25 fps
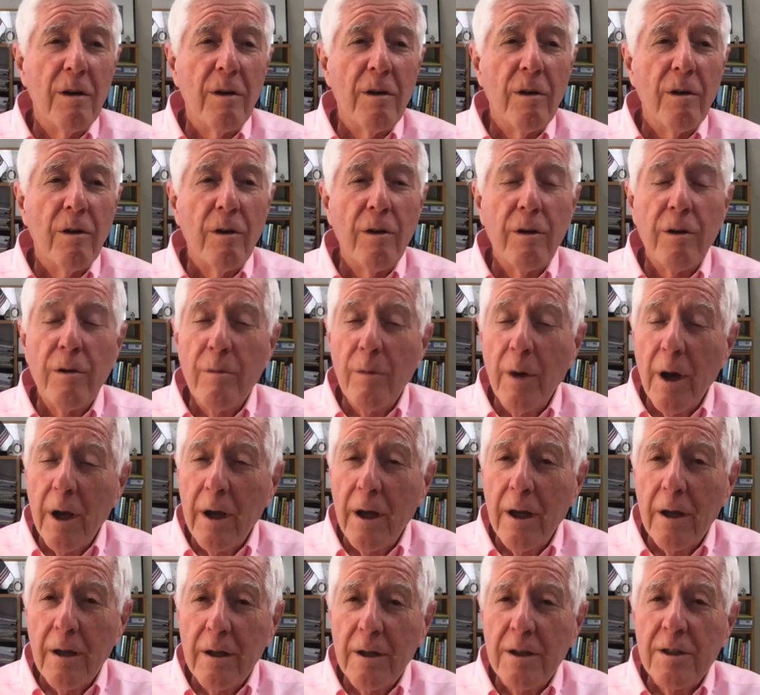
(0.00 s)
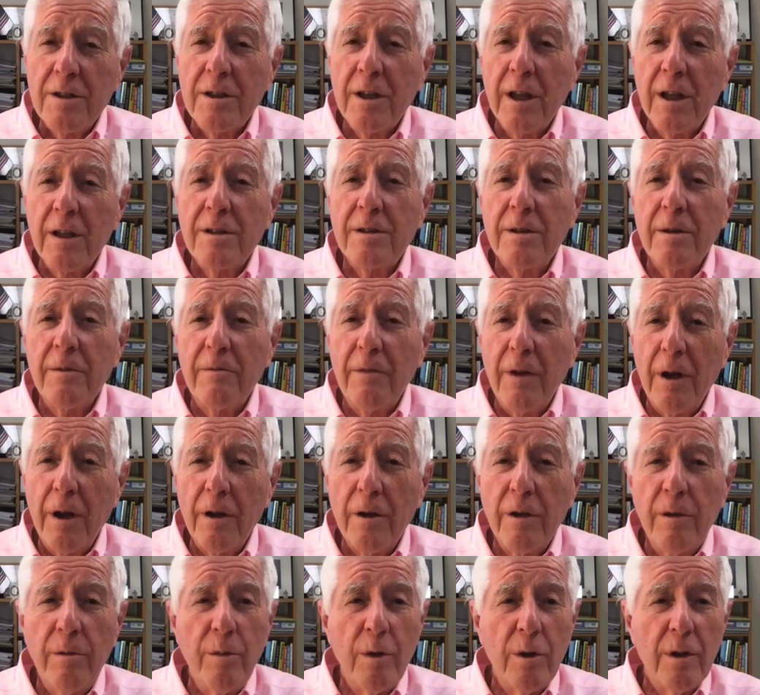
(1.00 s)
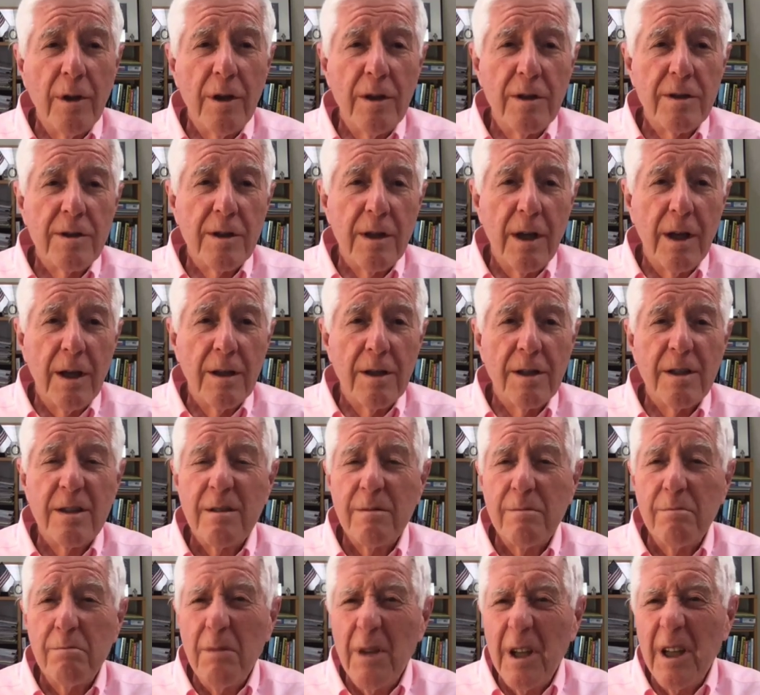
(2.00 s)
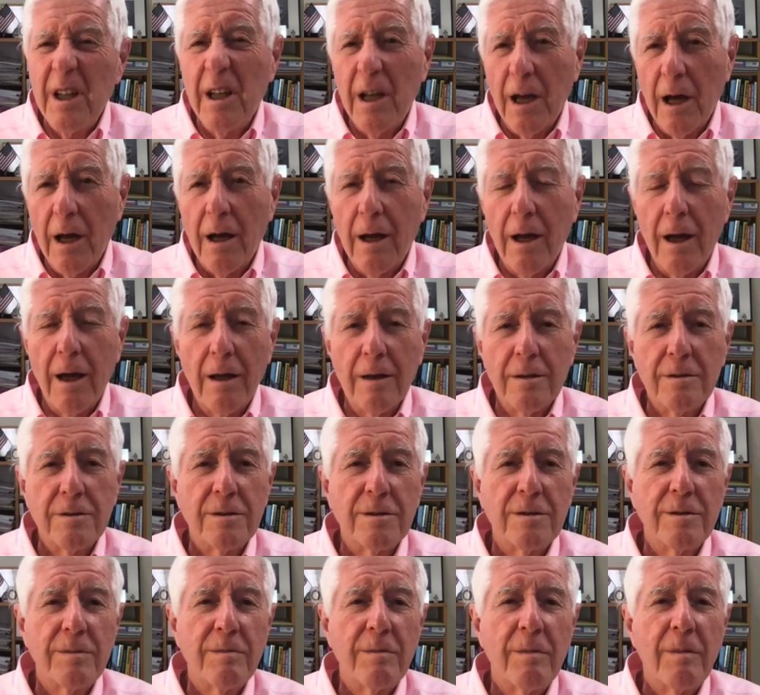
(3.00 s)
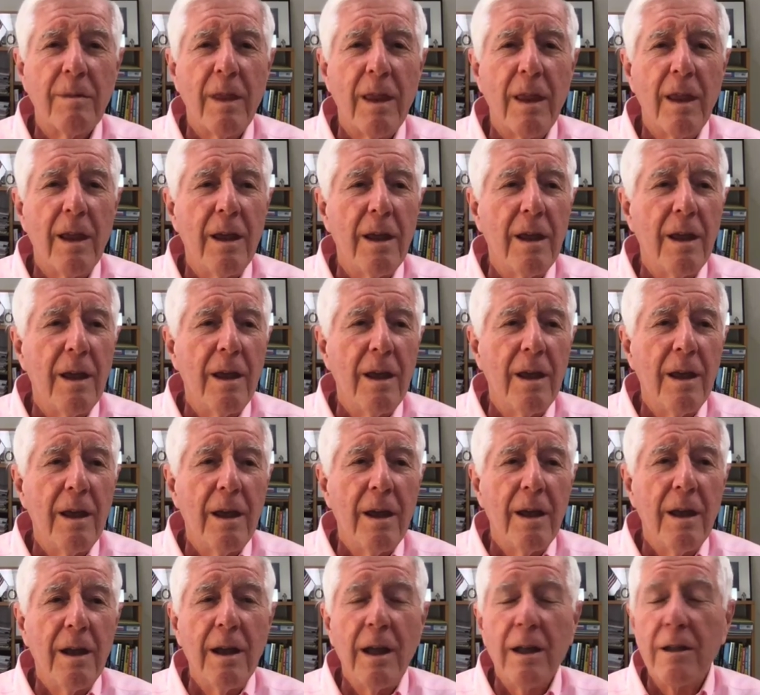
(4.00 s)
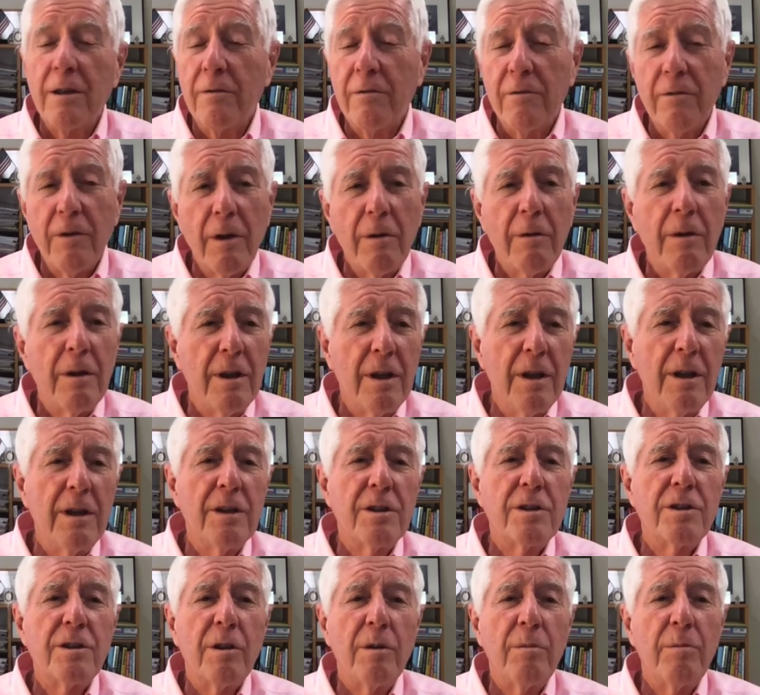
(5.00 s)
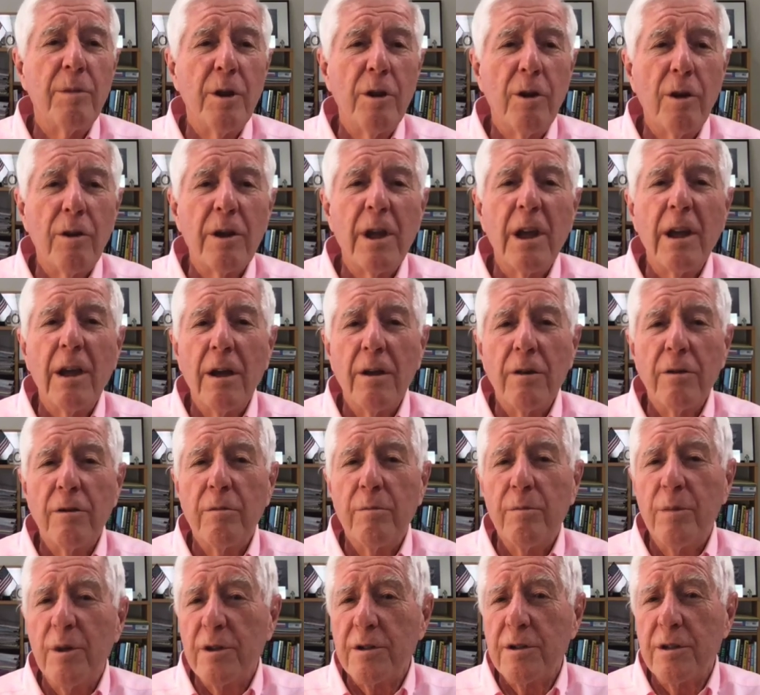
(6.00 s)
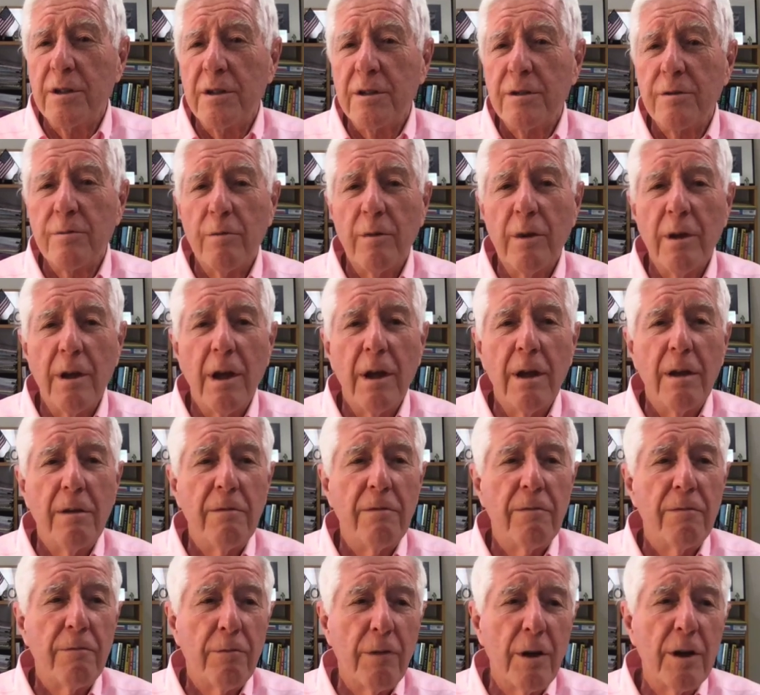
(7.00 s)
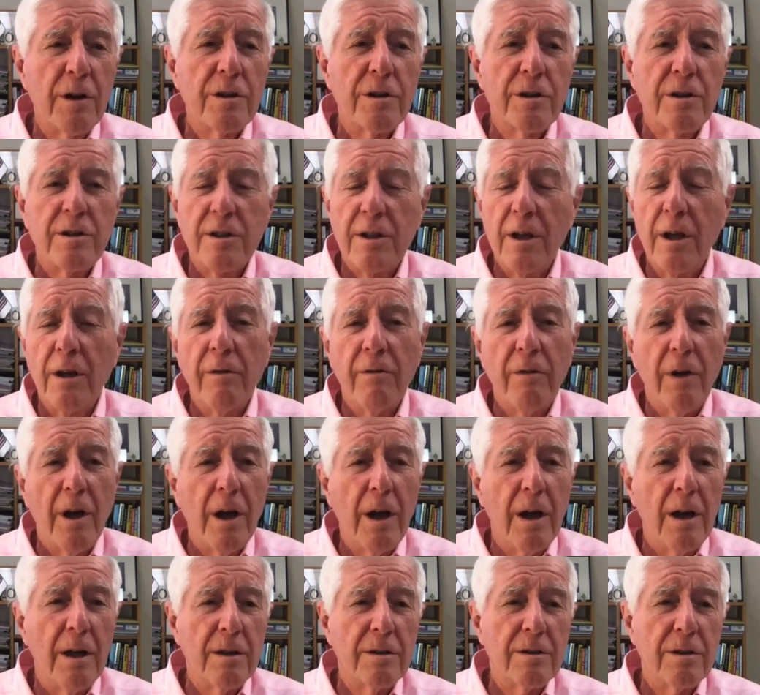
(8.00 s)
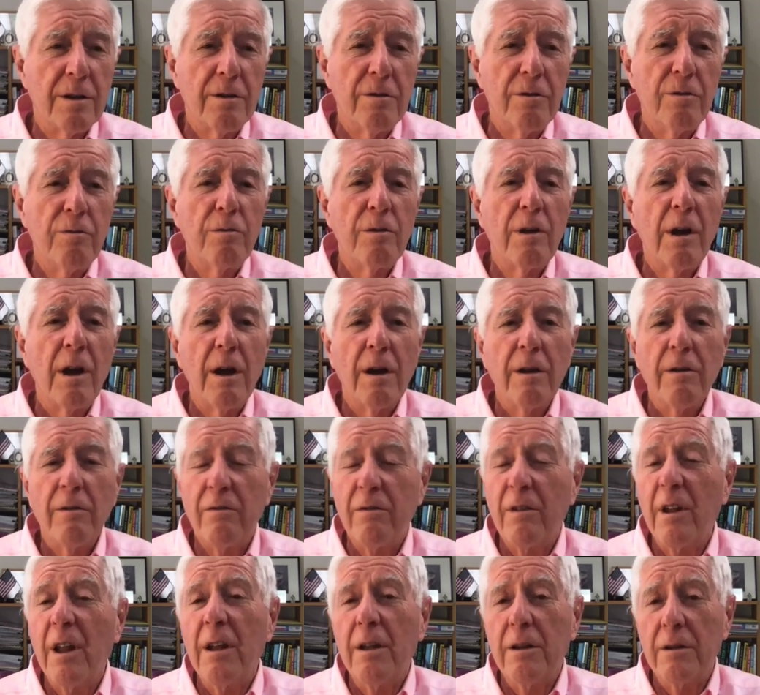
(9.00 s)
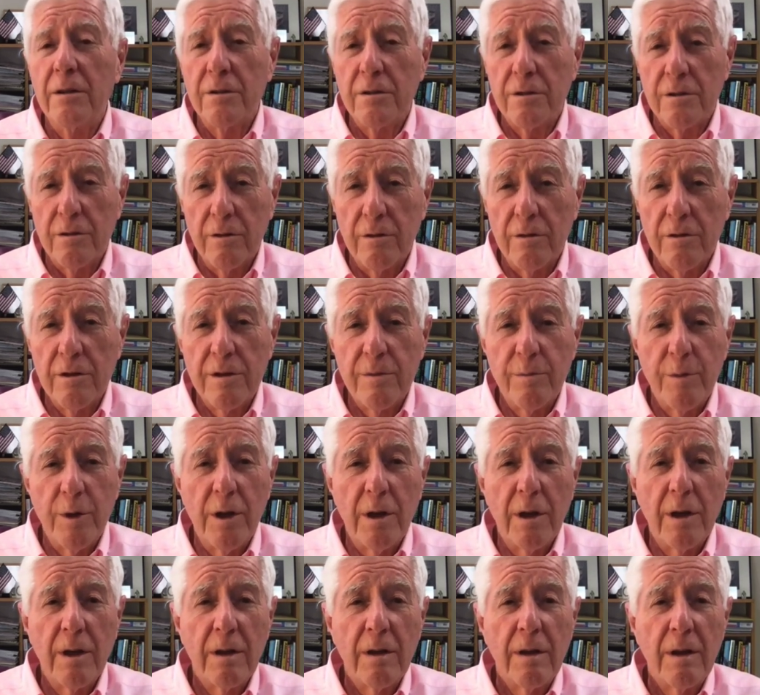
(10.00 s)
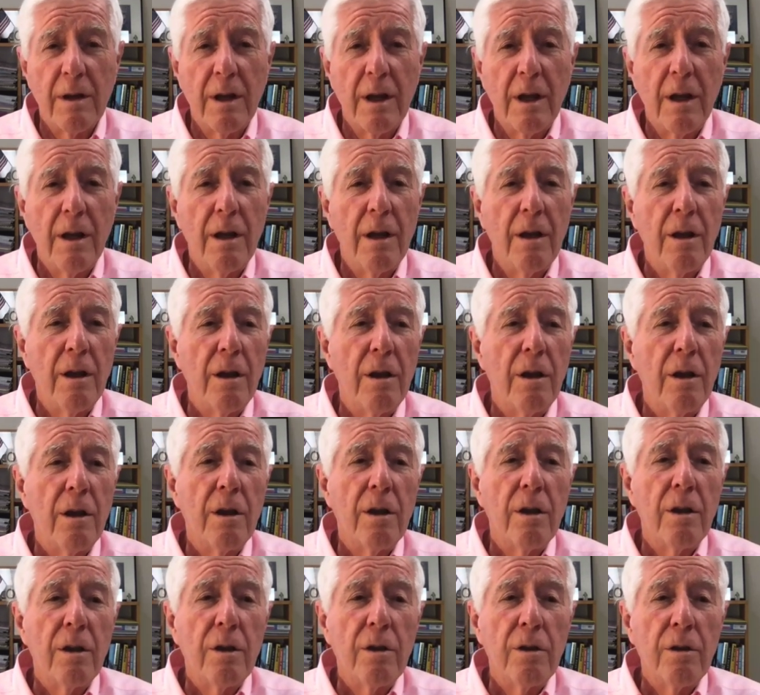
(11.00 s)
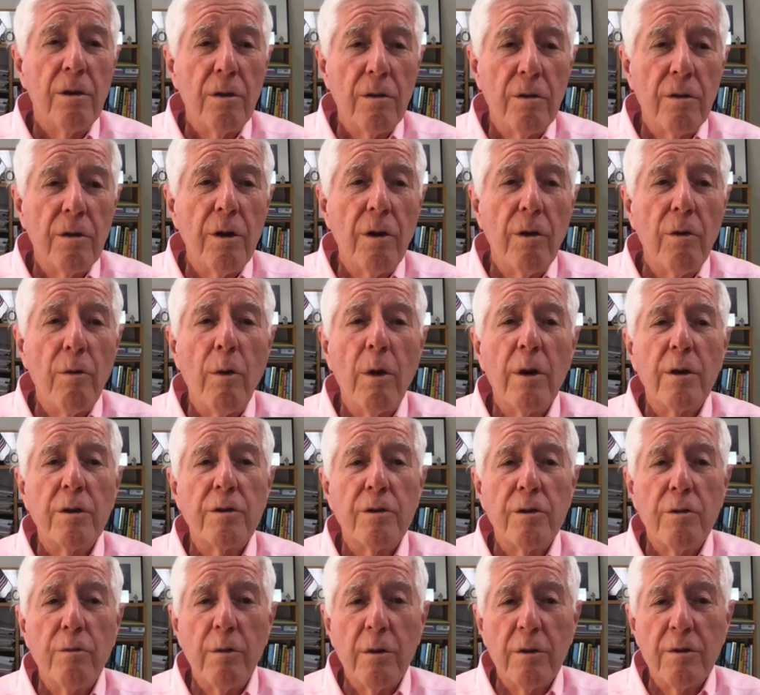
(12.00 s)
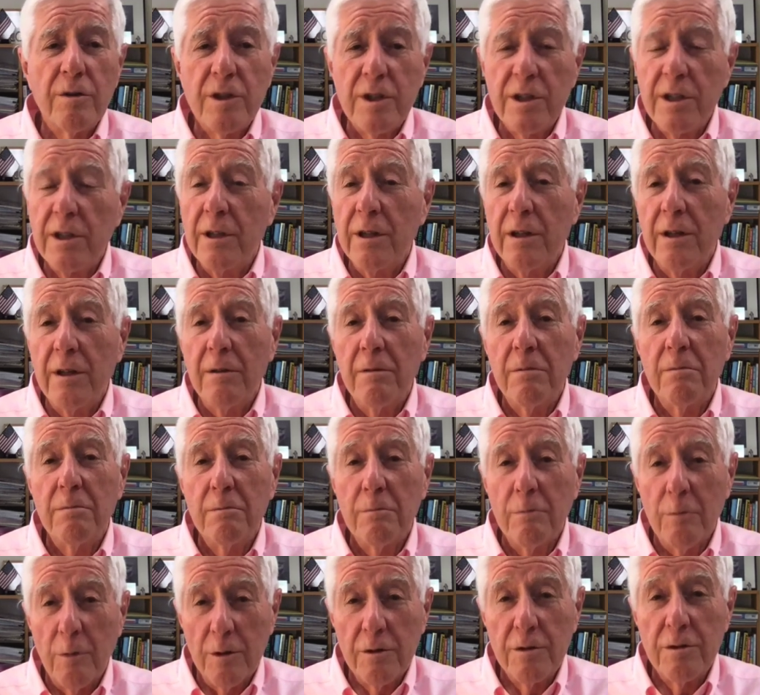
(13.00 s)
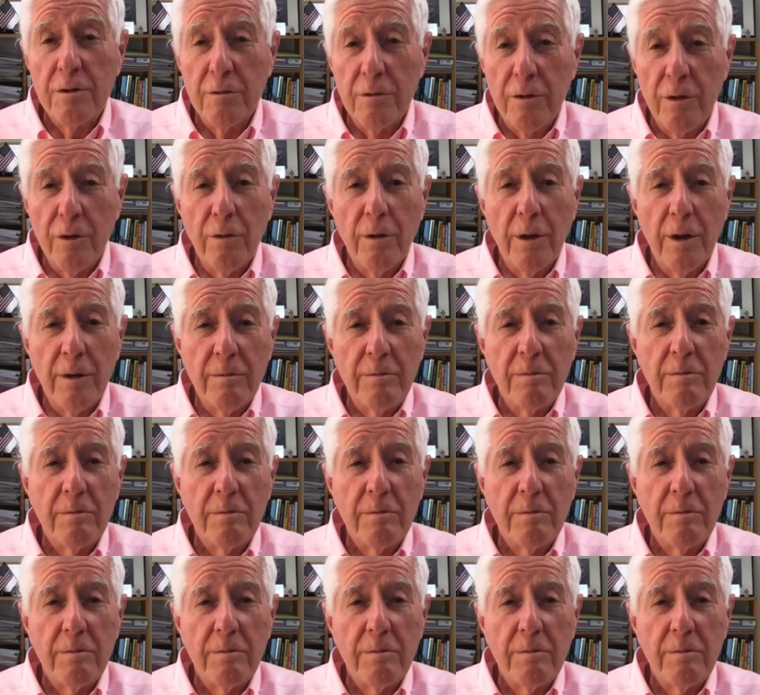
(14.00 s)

or you might at least get some valuable insights, mini ahas. And at the very least, you'll be looking at your business with a fresh set of eyes, a new kind of lens, so to speak. You'll know what you will see once you do it.